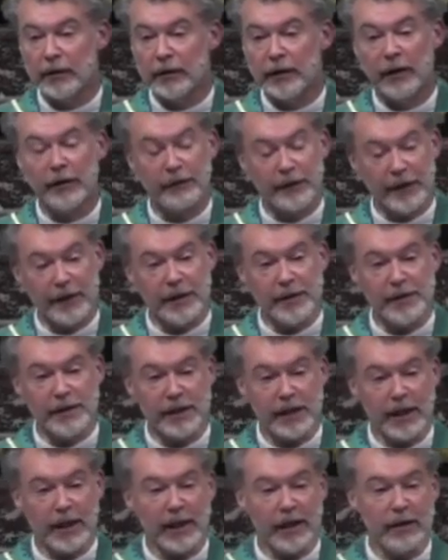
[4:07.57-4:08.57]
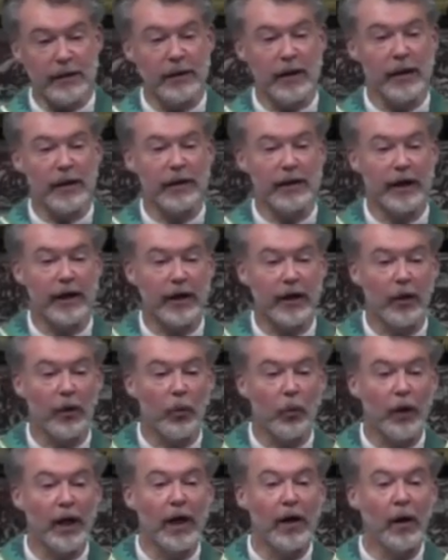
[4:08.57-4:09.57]
there are things in
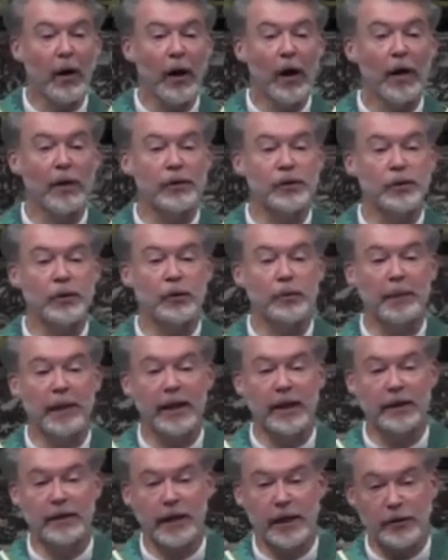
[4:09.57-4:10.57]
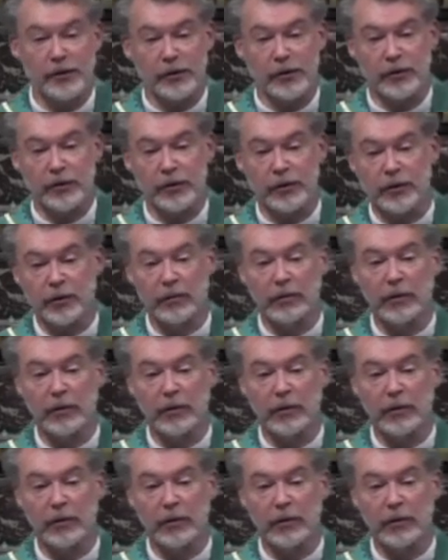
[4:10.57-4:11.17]
there we ought to pay attention to.